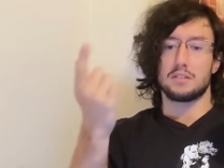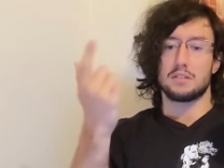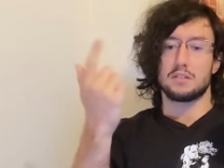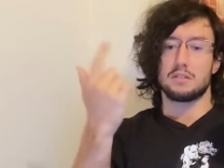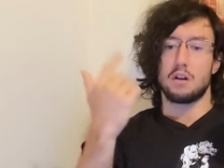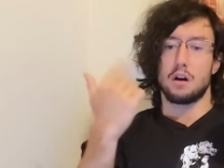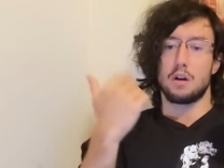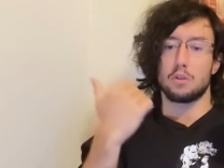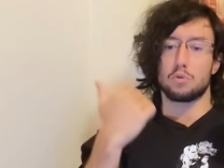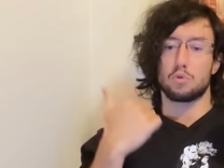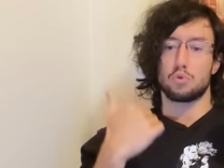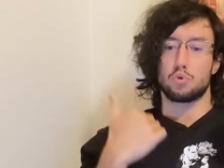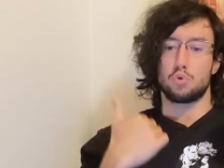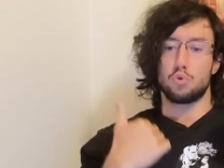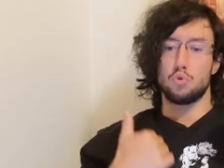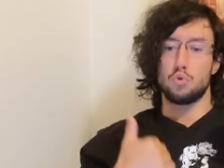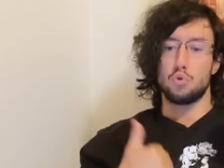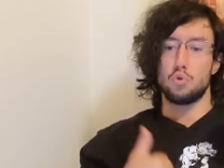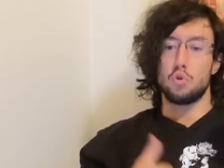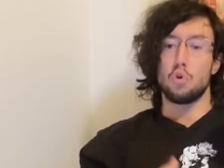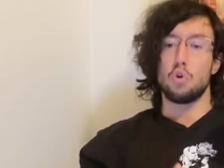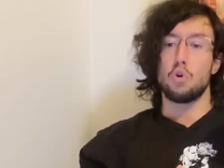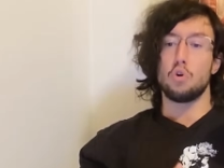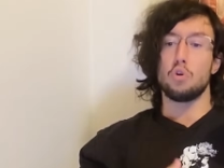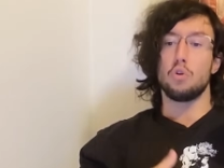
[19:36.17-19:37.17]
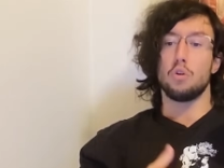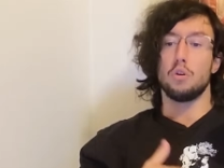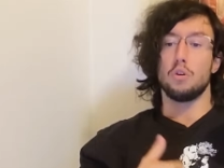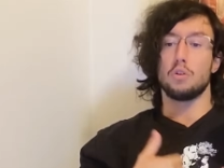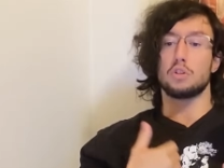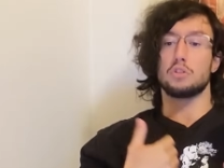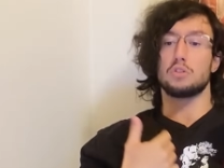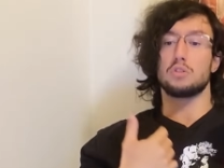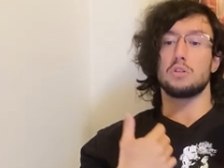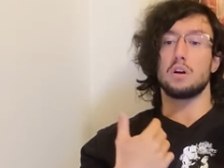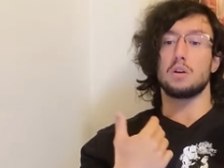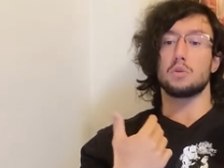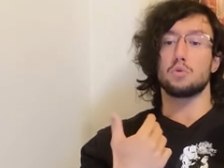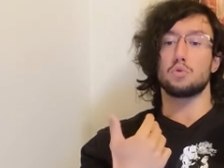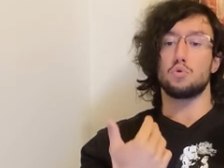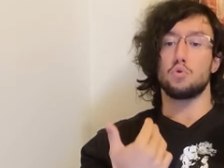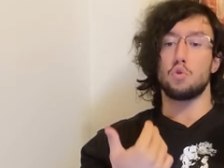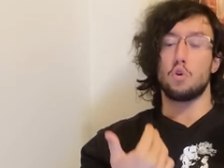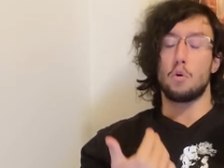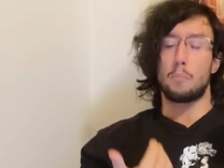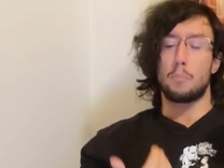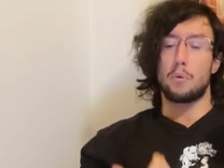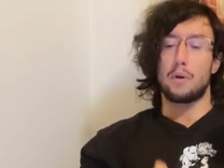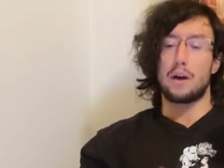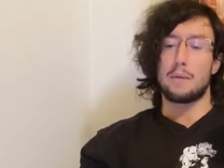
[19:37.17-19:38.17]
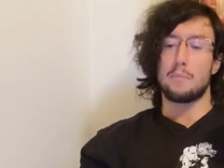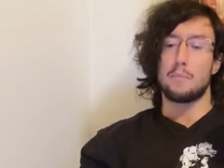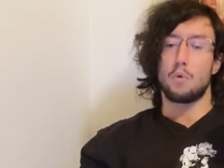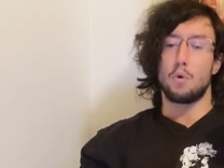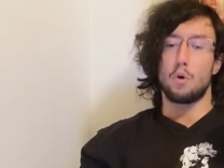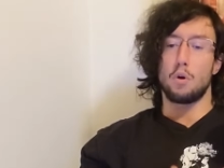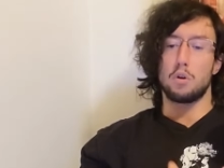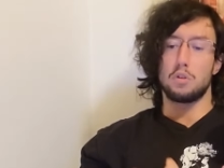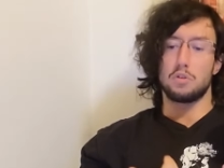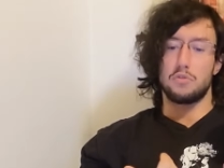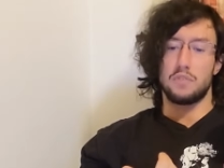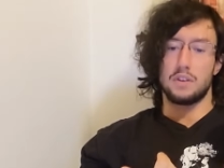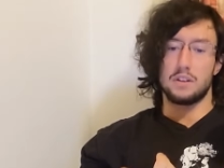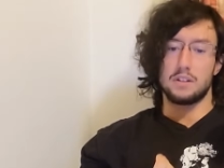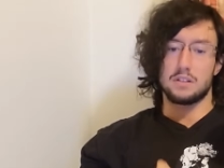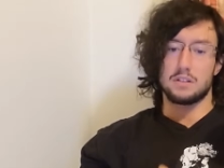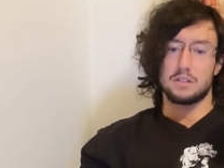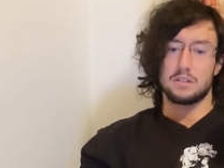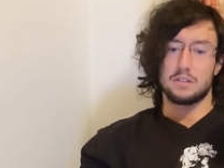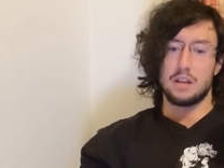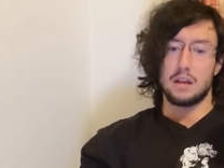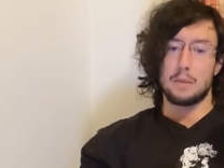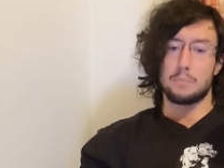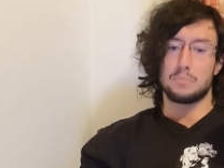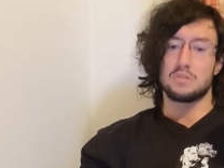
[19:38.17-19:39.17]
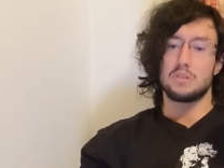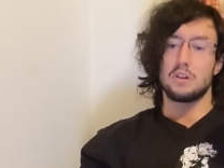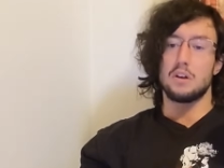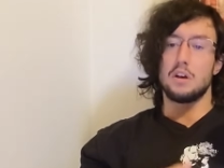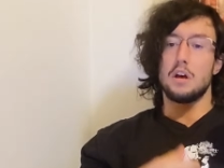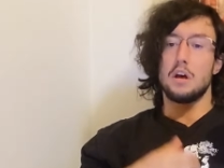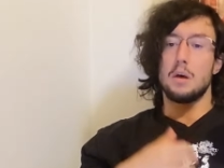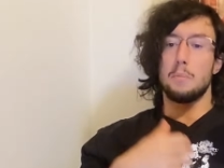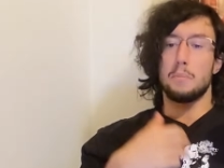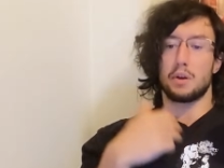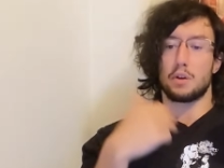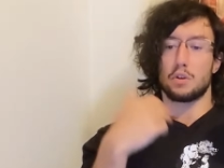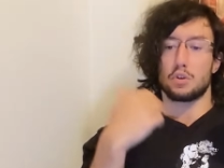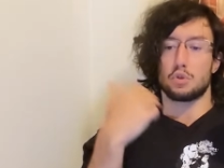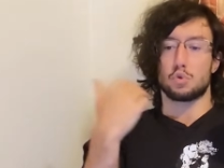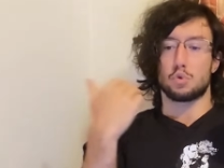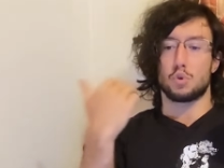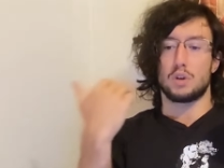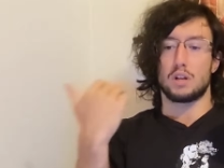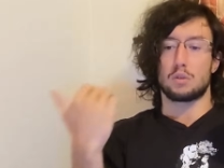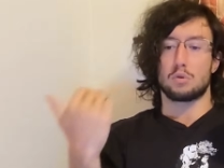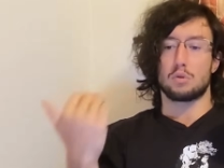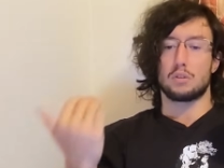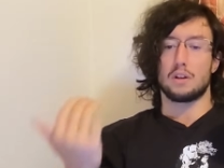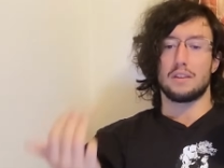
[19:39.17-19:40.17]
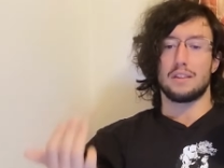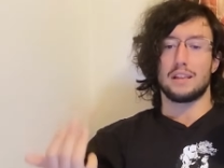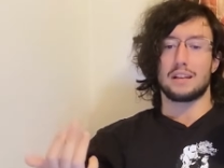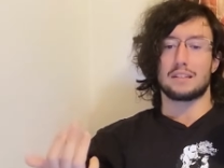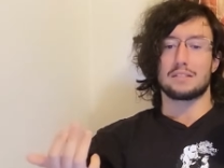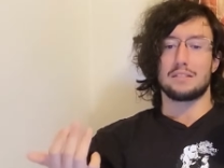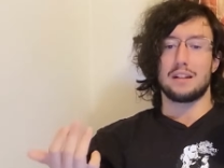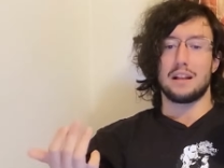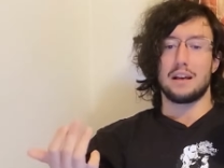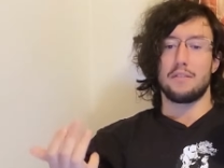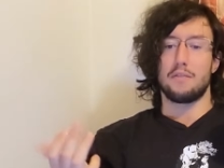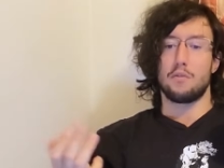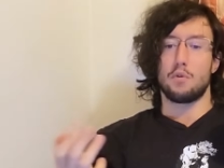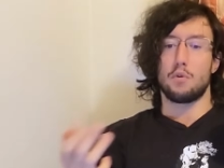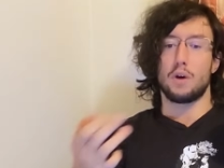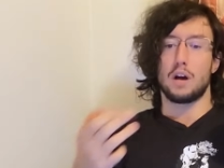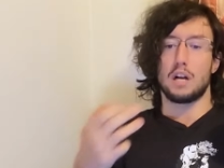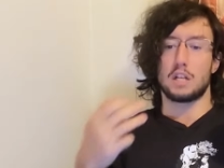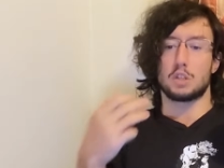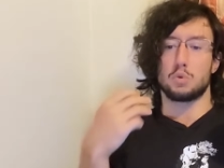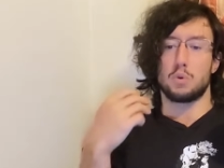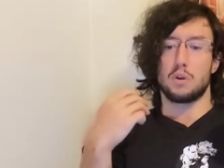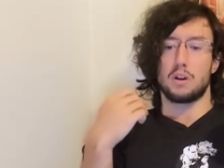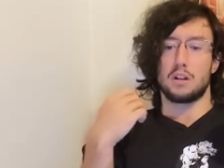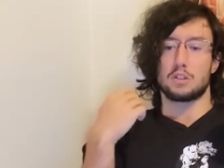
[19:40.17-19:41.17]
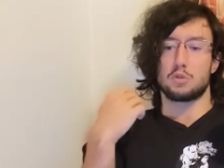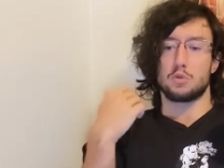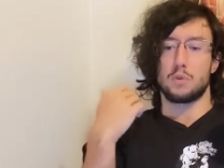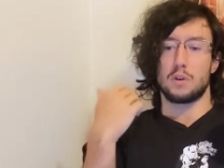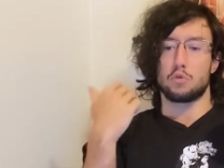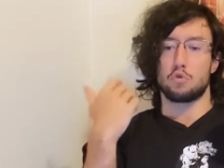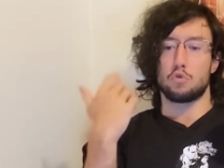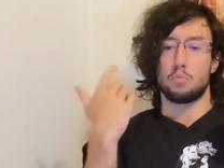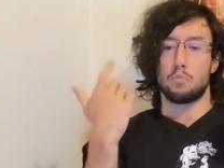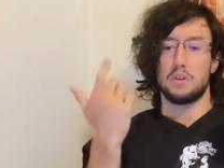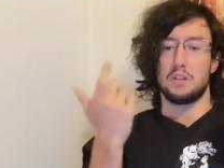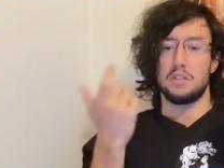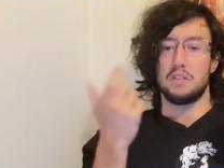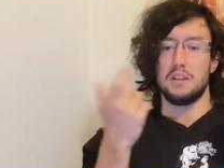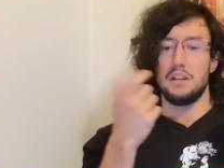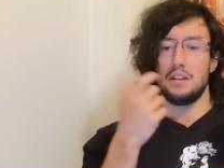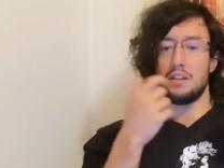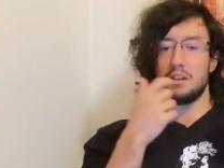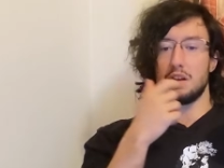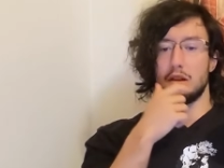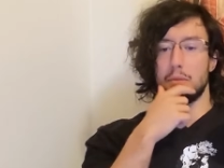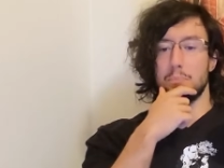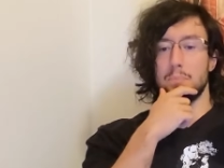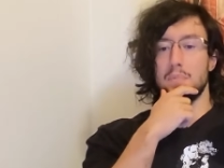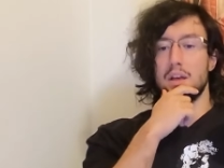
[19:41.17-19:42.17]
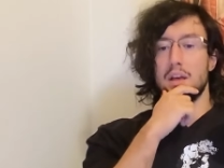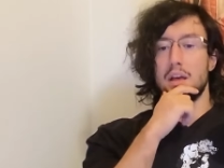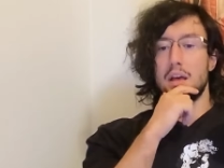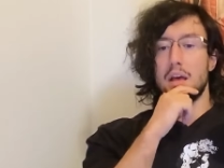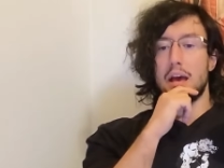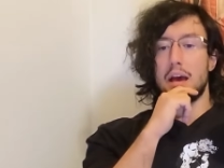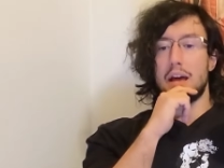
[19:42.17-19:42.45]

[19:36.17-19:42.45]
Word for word: start to learn, start to apply more advanced tips because to get to that next level, it's what is going to be needed.